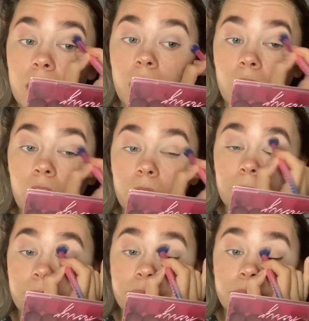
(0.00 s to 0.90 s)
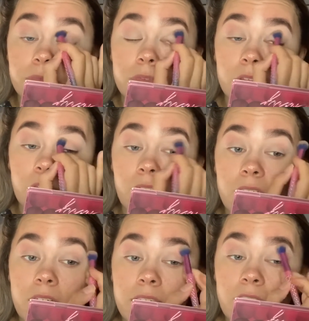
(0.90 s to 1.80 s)
And
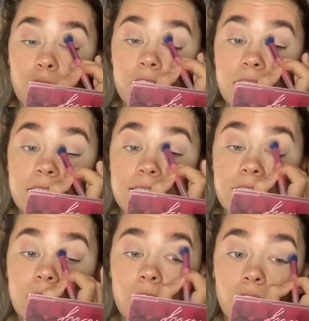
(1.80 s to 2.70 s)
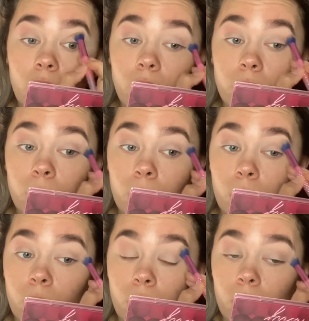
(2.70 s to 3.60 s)
they really didn't know
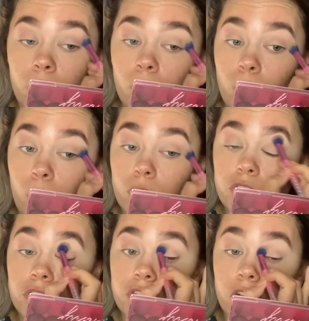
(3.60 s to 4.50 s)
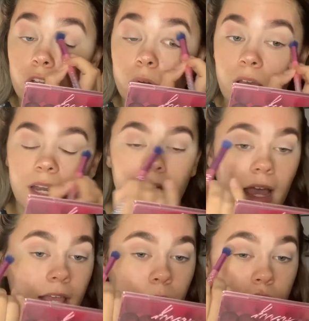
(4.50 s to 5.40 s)
what to do, and
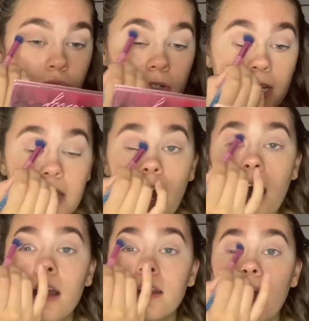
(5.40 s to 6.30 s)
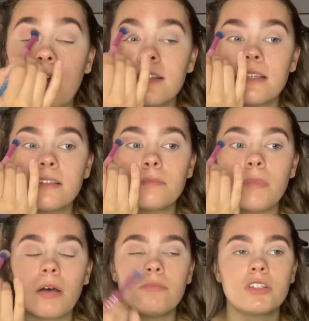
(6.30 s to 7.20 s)
it was really hard as his
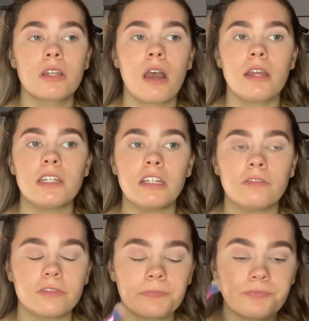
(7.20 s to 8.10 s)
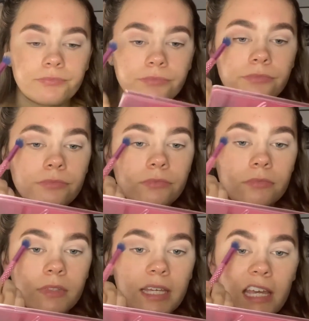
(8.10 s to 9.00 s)
mum to kind of
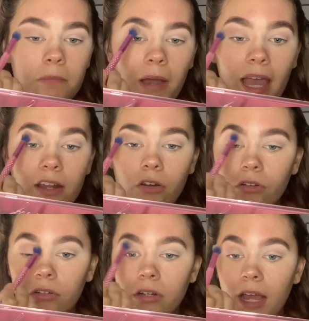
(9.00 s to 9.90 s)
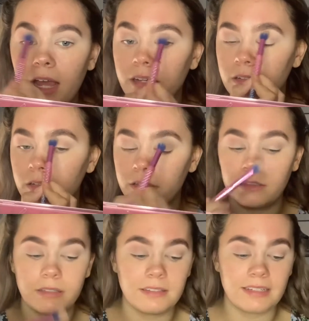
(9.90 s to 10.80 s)
keep my head on and
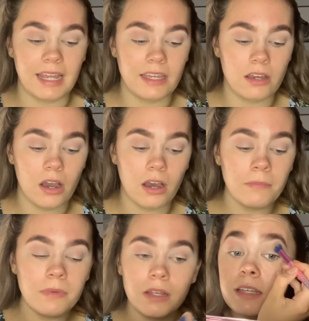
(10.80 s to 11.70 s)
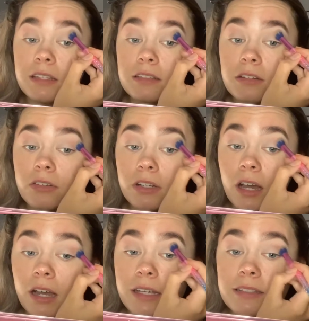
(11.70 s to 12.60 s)
stay calm. It's not
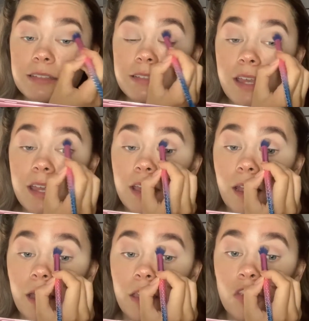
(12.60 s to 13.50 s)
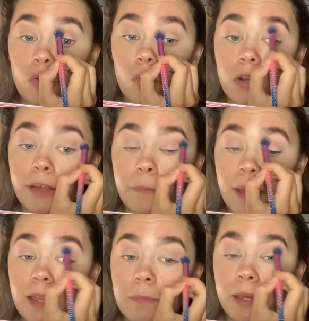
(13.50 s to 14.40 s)
nice seeing your little
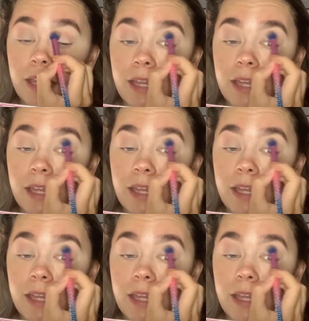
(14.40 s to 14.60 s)
baby,